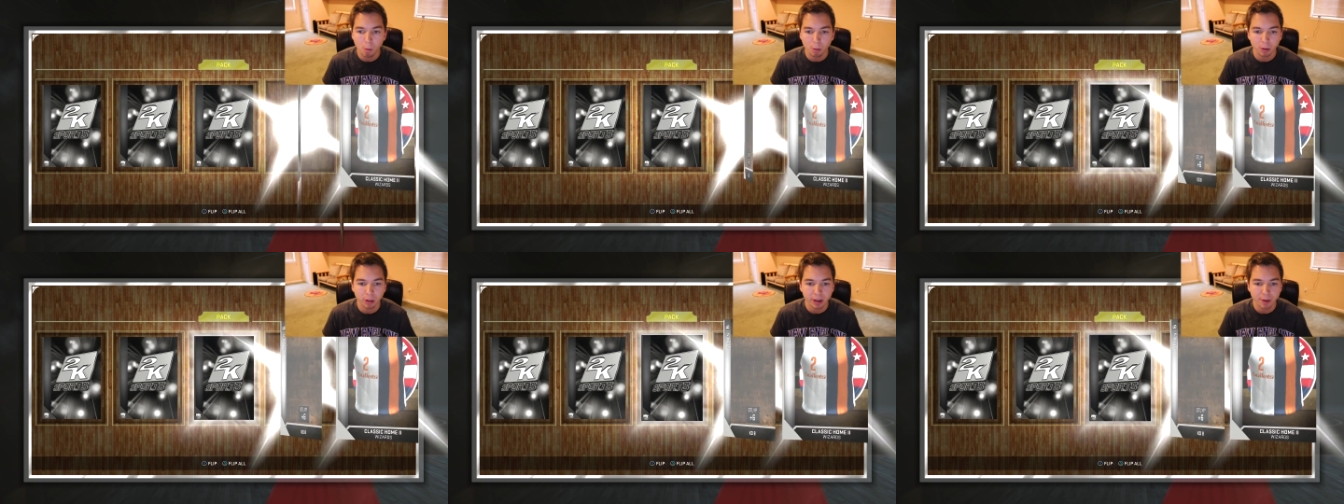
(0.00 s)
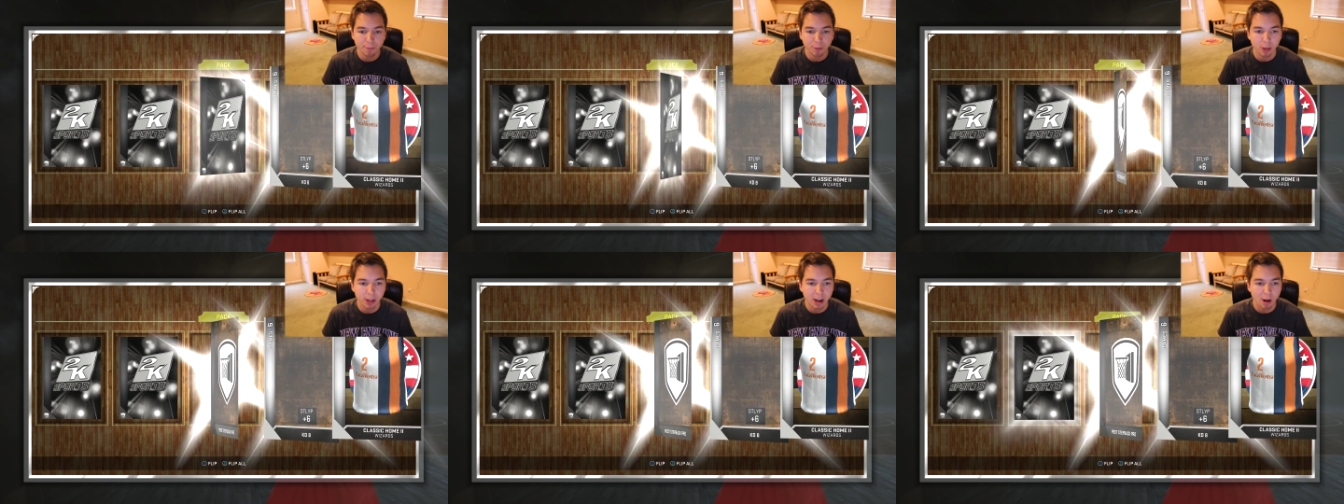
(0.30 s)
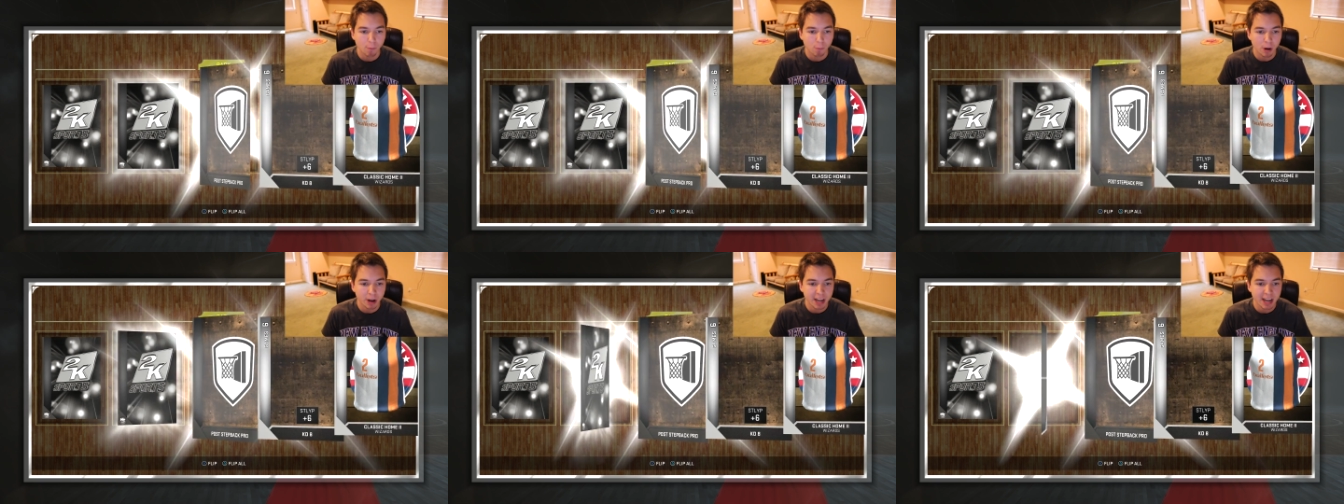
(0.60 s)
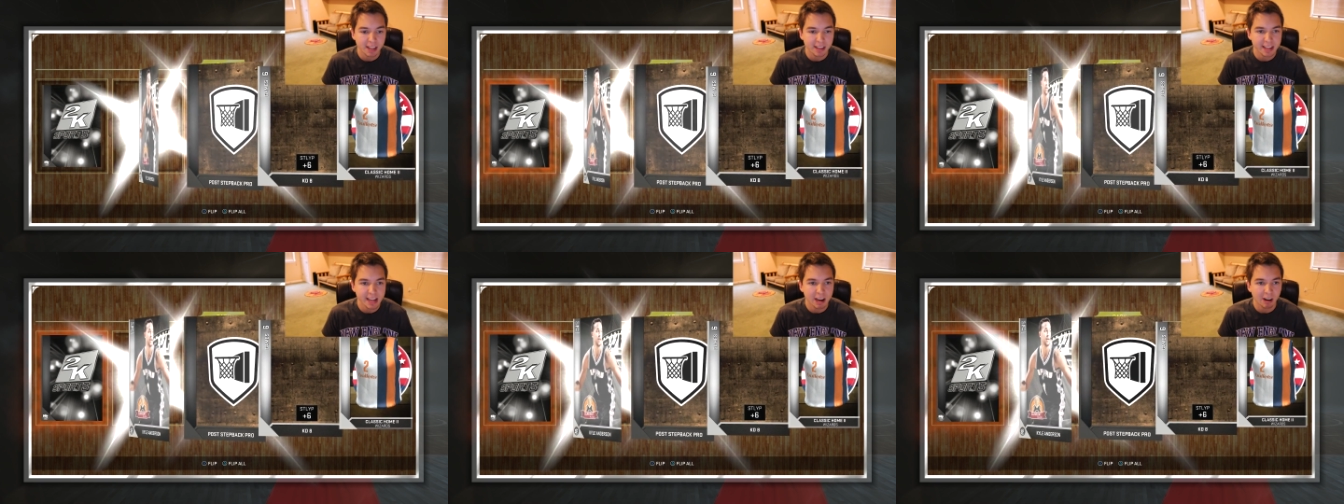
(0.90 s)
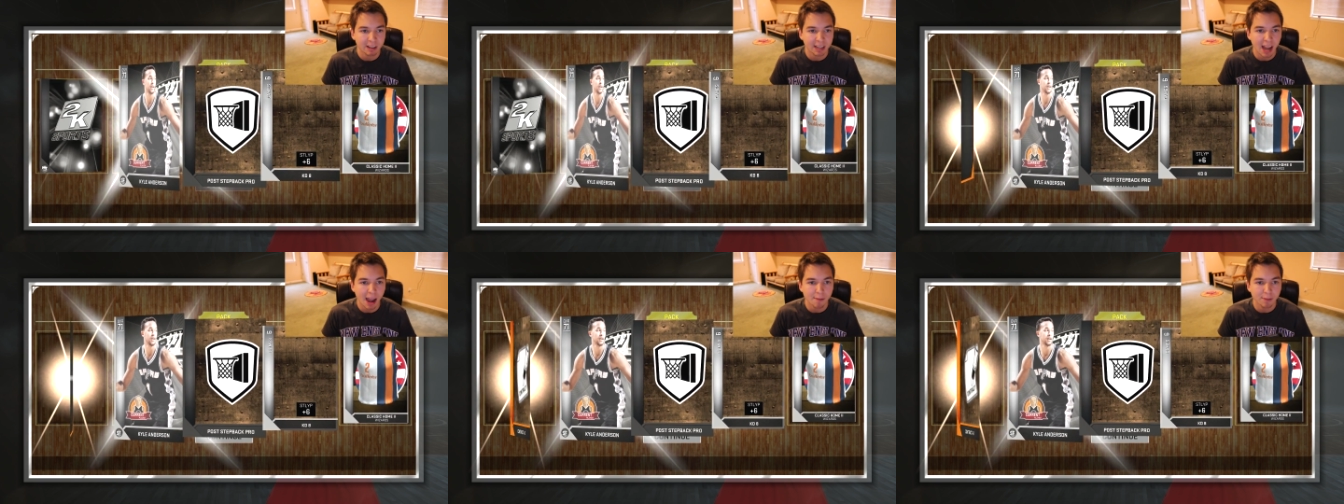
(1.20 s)
We're looking for like a Rookie of the
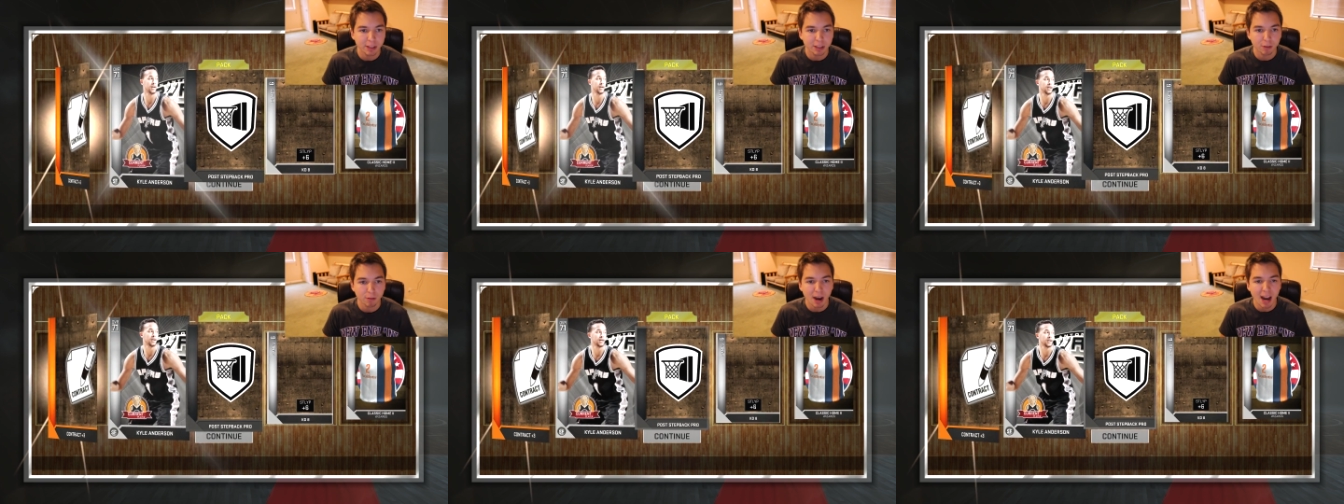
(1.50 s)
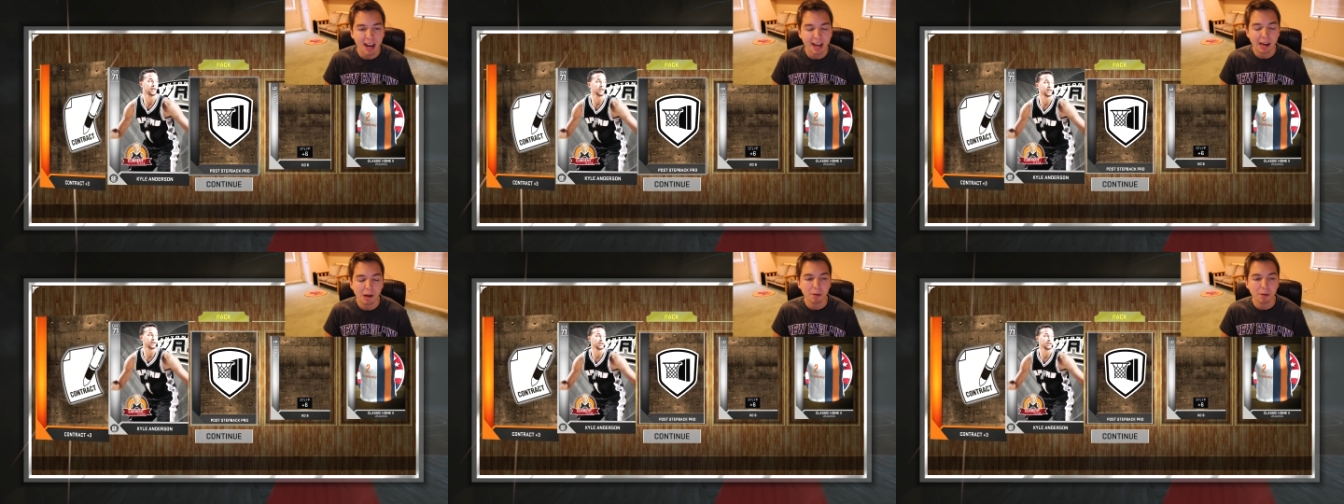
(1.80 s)
Year Kevin Durant.